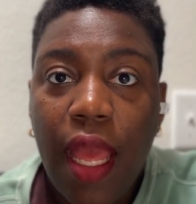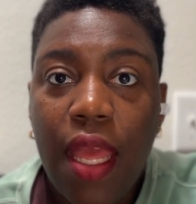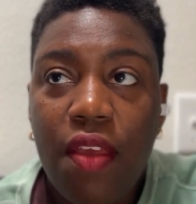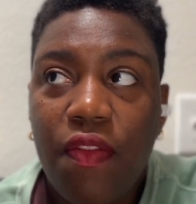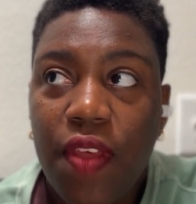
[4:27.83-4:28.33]

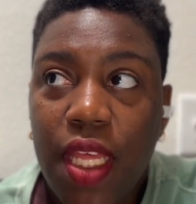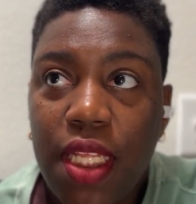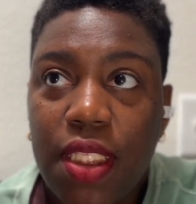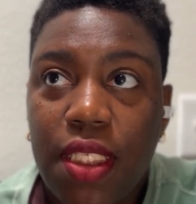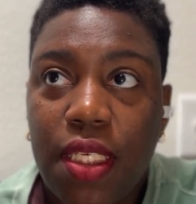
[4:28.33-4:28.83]
If
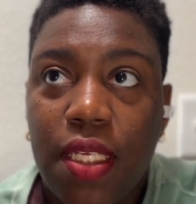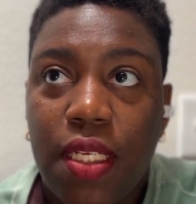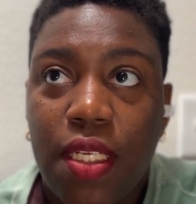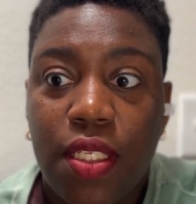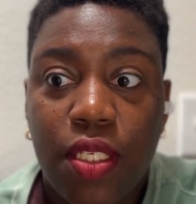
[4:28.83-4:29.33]
it
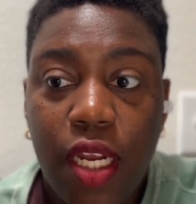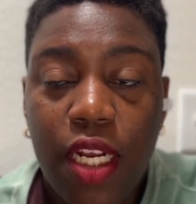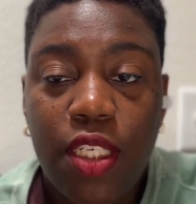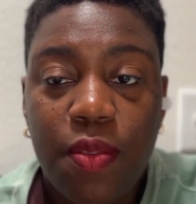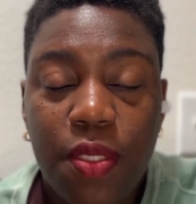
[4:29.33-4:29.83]

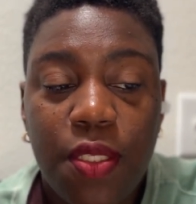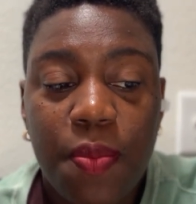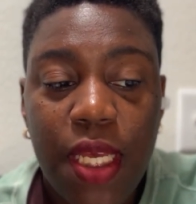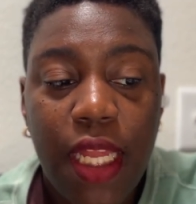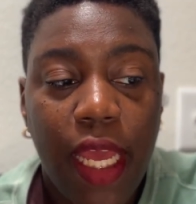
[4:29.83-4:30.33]
discourages
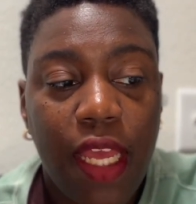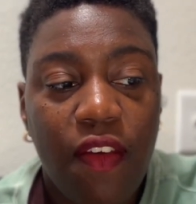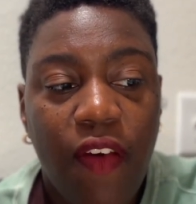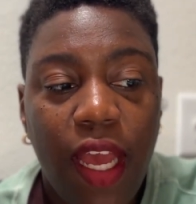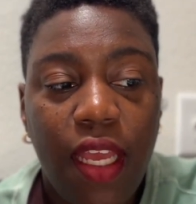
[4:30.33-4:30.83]
me, like
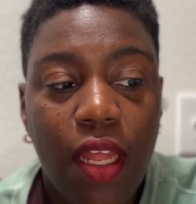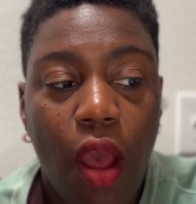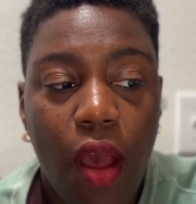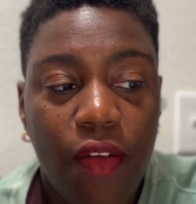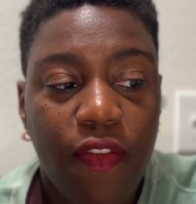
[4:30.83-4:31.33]
if I get
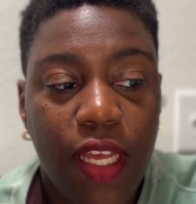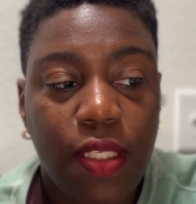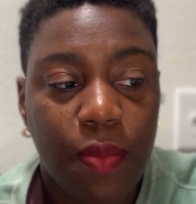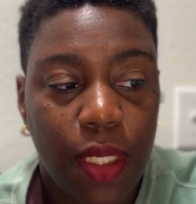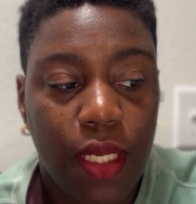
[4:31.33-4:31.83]
on
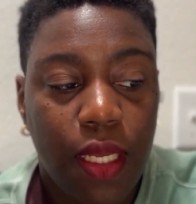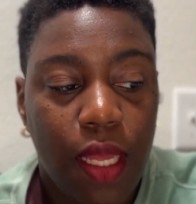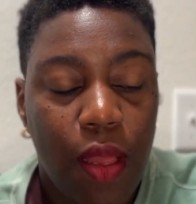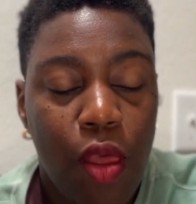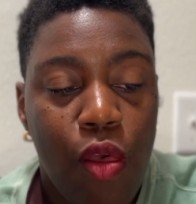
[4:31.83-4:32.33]
Facebook
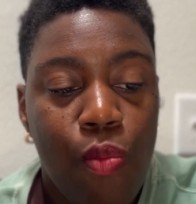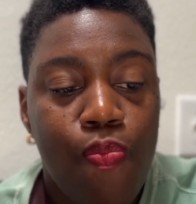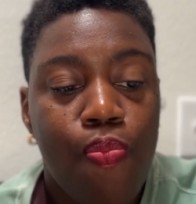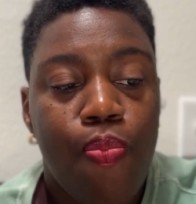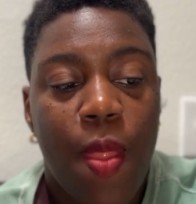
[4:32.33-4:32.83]

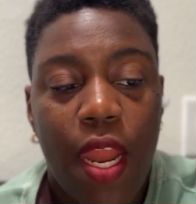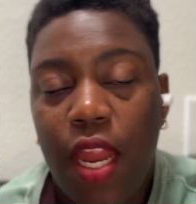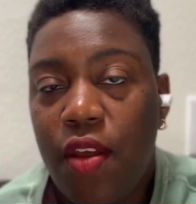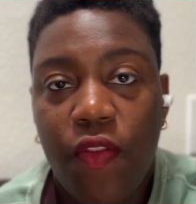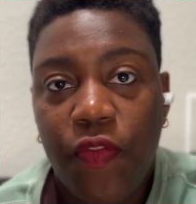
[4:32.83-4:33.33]
and
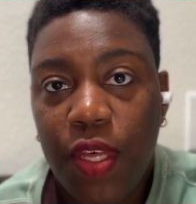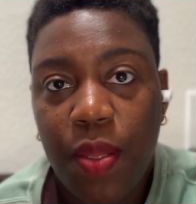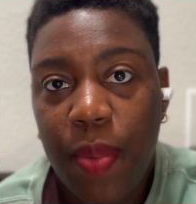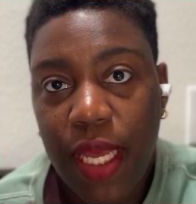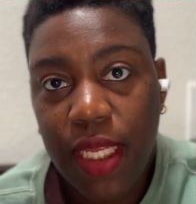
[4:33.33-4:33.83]
I don't feel
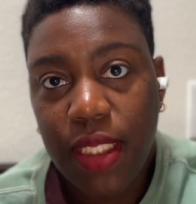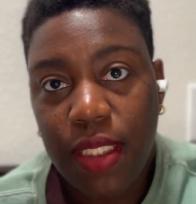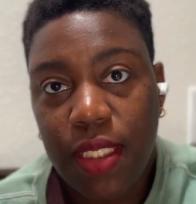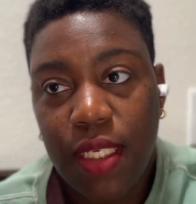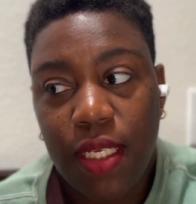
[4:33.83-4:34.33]
the
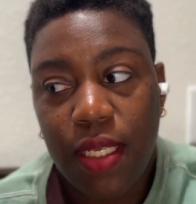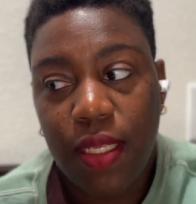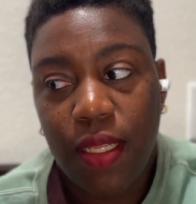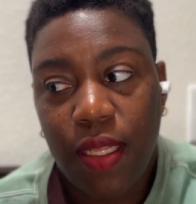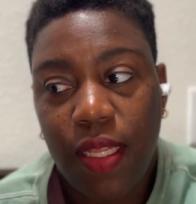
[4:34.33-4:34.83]
best
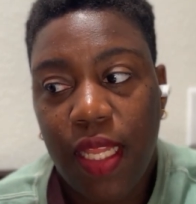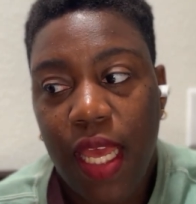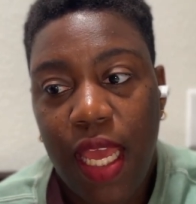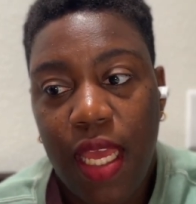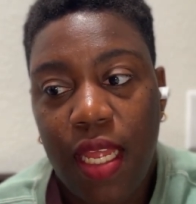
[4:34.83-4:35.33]

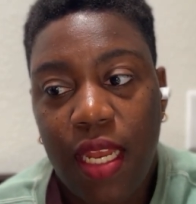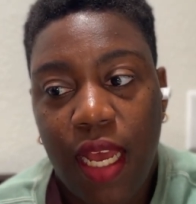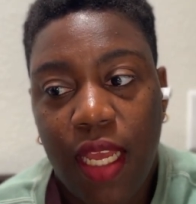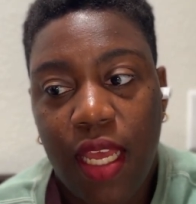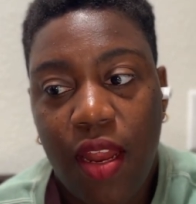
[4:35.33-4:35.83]
and
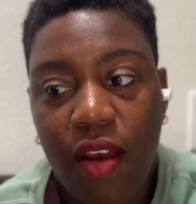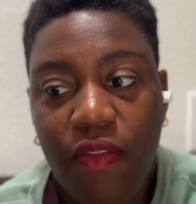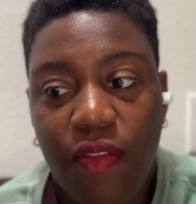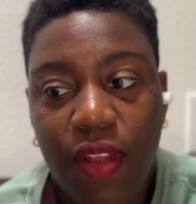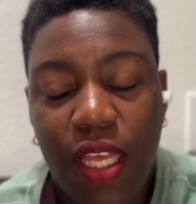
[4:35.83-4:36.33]
I get
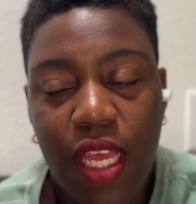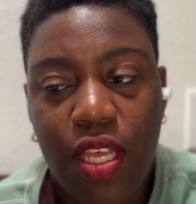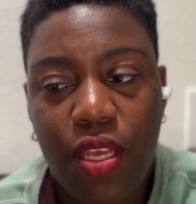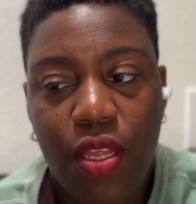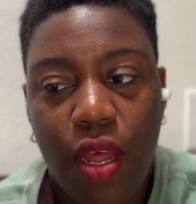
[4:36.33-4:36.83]
off
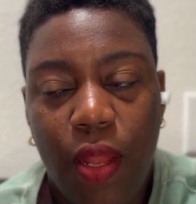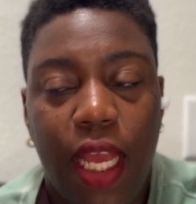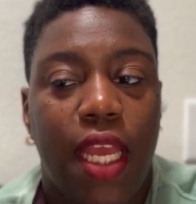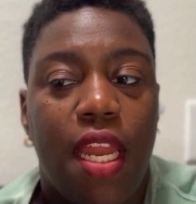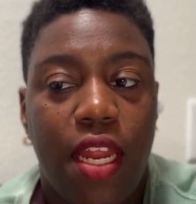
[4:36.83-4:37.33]
and you know
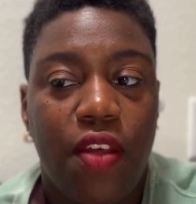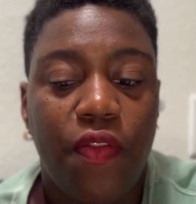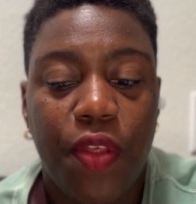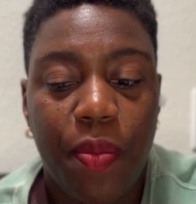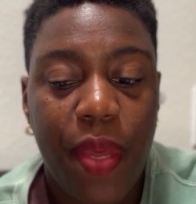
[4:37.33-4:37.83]
like and I don't
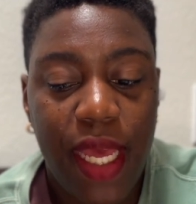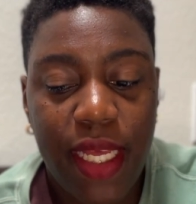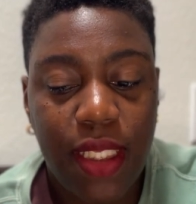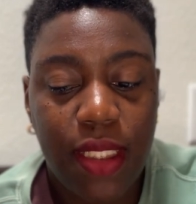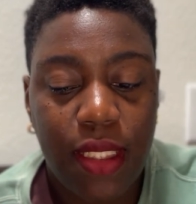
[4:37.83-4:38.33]
feel the
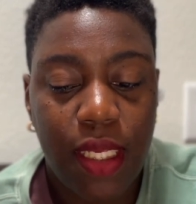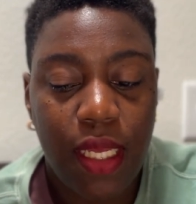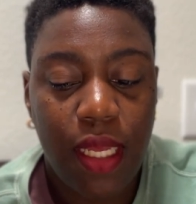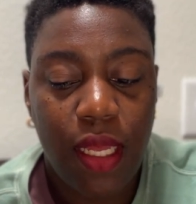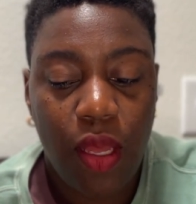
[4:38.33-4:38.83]
best,
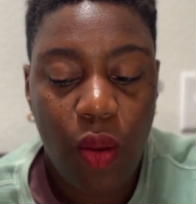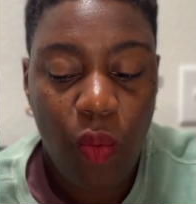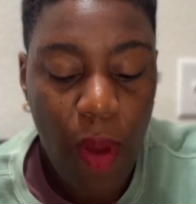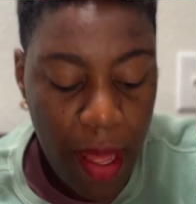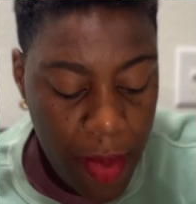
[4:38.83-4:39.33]

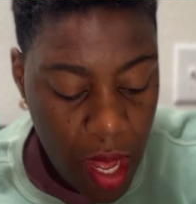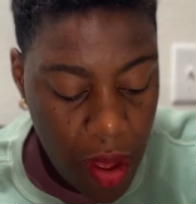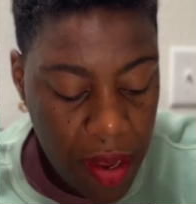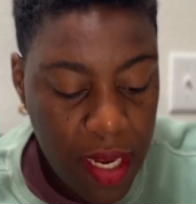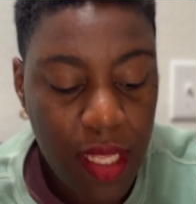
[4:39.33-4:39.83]
why am I
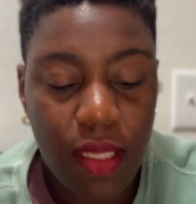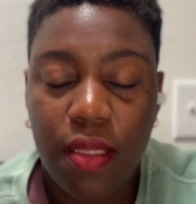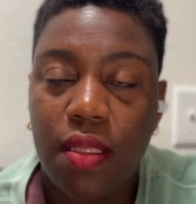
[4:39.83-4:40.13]
on it?